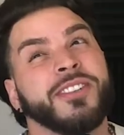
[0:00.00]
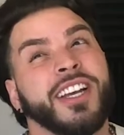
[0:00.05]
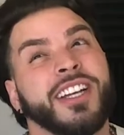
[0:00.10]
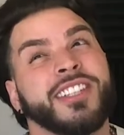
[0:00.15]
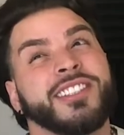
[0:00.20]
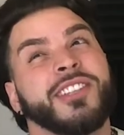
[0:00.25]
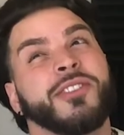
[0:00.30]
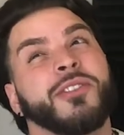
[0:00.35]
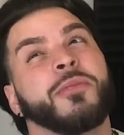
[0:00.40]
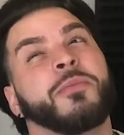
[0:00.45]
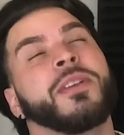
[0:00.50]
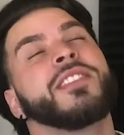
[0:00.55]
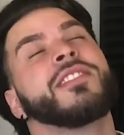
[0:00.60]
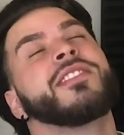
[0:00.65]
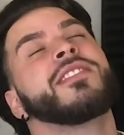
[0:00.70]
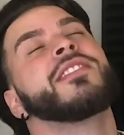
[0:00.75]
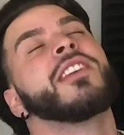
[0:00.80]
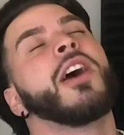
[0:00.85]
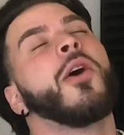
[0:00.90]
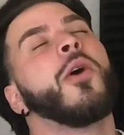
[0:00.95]
That shit would be
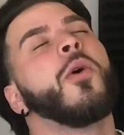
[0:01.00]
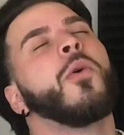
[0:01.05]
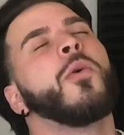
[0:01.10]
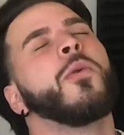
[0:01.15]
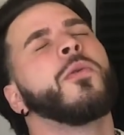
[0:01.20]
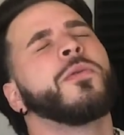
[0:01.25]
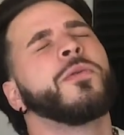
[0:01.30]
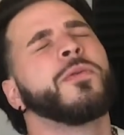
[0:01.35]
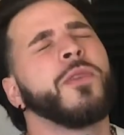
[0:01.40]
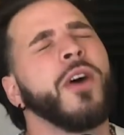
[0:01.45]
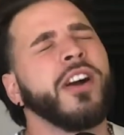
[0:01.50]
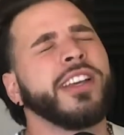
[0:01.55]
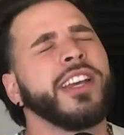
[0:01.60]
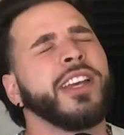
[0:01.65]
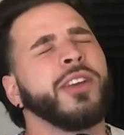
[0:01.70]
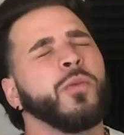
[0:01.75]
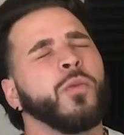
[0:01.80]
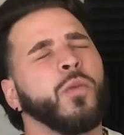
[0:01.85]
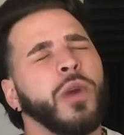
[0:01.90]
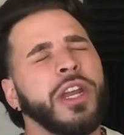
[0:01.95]
so
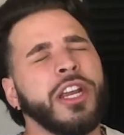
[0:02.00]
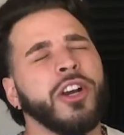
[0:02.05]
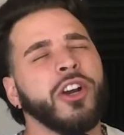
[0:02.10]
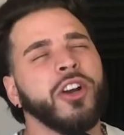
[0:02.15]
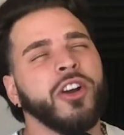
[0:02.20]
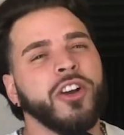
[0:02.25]
fucking dude, weird.